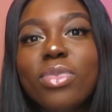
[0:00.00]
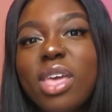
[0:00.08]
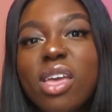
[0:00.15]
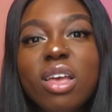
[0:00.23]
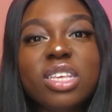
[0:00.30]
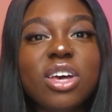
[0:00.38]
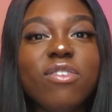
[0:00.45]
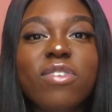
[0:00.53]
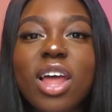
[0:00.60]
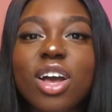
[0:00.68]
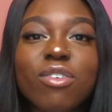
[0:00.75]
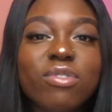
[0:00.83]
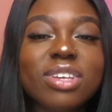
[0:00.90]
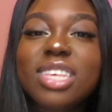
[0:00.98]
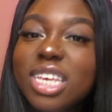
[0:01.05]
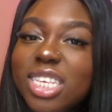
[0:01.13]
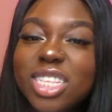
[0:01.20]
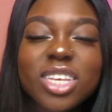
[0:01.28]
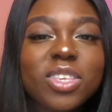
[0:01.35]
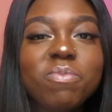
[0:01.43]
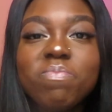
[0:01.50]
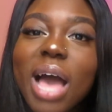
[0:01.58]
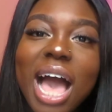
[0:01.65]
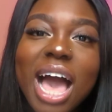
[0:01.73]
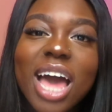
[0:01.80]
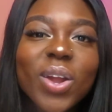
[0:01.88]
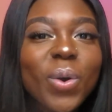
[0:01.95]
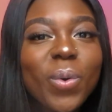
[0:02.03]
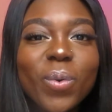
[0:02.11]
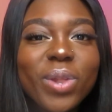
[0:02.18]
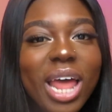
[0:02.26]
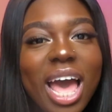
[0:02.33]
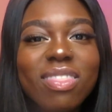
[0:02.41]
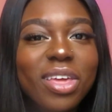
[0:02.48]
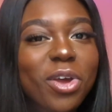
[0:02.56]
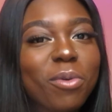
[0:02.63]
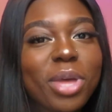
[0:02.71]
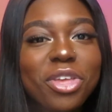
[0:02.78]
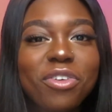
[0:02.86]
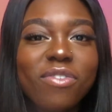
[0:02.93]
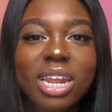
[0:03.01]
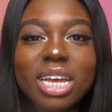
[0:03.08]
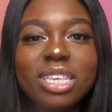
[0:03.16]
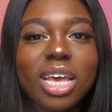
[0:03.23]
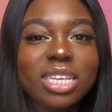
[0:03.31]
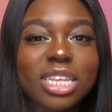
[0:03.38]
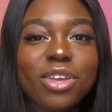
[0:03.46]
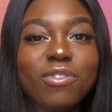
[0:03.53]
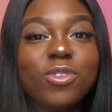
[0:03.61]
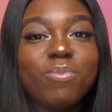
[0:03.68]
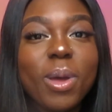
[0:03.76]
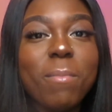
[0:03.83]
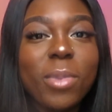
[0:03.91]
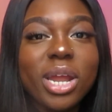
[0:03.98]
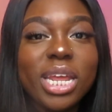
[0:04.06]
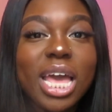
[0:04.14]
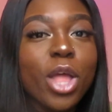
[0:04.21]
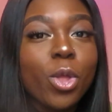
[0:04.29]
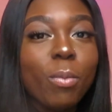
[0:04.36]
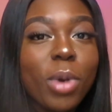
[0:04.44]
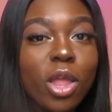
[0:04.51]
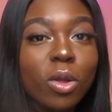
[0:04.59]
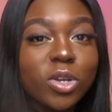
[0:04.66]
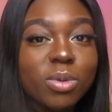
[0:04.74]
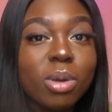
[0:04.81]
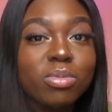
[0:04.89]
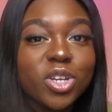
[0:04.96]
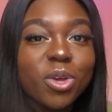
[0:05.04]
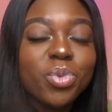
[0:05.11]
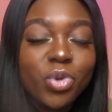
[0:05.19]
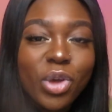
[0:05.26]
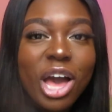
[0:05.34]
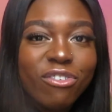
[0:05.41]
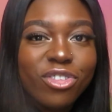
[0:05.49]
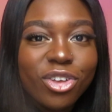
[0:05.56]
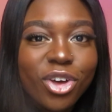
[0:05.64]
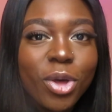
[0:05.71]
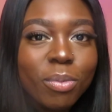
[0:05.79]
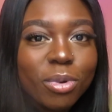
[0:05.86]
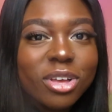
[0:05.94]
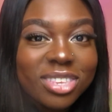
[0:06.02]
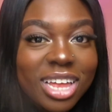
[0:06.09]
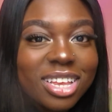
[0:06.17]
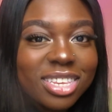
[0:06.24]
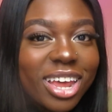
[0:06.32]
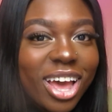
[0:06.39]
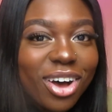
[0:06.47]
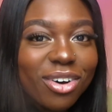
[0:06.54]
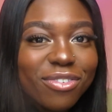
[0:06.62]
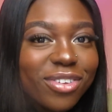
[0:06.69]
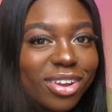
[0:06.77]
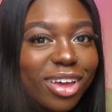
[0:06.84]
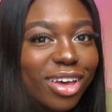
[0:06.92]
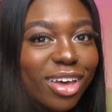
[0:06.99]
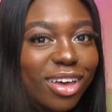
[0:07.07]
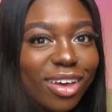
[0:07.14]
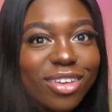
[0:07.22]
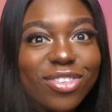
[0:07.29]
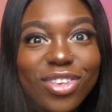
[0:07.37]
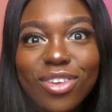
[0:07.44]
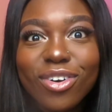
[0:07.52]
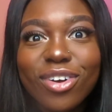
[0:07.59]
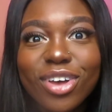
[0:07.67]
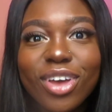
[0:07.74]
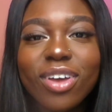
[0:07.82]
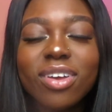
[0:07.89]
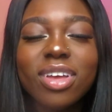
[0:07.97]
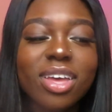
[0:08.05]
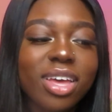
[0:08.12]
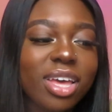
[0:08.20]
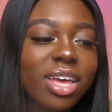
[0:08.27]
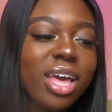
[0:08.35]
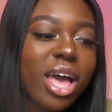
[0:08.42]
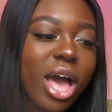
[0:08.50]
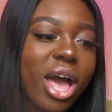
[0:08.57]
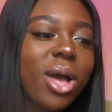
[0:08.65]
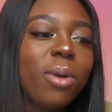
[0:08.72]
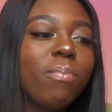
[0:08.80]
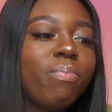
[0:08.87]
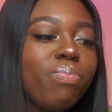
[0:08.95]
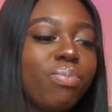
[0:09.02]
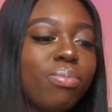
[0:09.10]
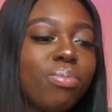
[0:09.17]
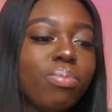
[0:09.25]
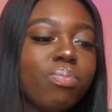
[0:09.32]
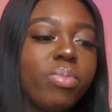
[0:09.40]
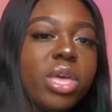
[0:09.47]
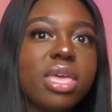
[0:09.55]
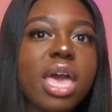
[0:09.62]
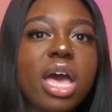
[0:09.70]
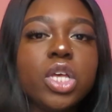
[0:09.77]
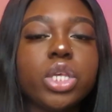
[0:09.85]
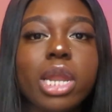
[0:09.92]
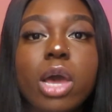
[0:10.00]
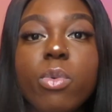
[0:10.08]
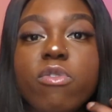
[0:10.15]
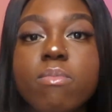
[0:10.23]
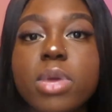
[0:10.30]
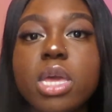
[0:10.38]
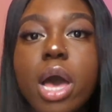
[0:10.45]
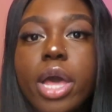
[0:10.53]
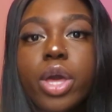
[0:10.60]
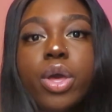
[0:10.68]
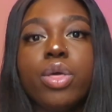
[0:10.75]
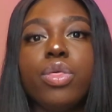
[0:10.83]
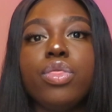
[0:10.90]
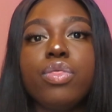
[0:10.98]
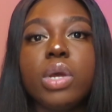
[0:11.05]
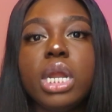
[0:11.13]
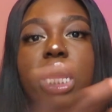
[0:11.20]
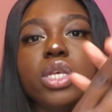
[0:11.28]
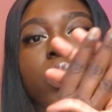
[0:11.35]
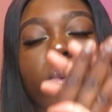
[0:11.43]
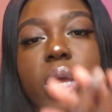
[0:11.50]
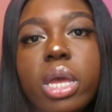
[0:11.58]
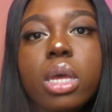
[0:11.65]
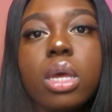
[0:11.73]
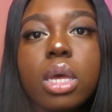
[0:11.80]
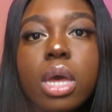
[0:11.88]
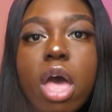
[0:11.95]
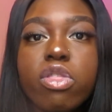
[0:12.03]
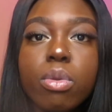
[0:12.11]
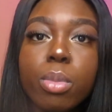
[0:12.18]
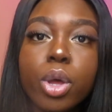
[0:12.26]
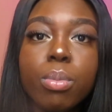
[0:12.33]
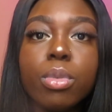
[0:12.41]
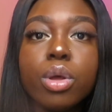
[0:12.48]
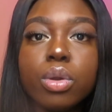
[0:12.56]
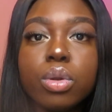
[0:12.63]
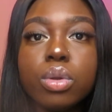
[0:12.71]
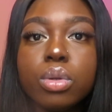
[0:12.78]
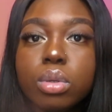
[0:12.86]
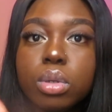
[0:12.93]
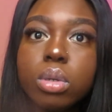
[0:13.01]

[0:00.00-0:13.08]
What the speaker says: Get yourself like a resistance band, all that, and then it'll make you feel excited, because now you've spent money and you're paying your gym membership, you have to go, because that's an L if you don't go, so you gotta go. But yeah, so like with me, I go 3 days a week at the moment,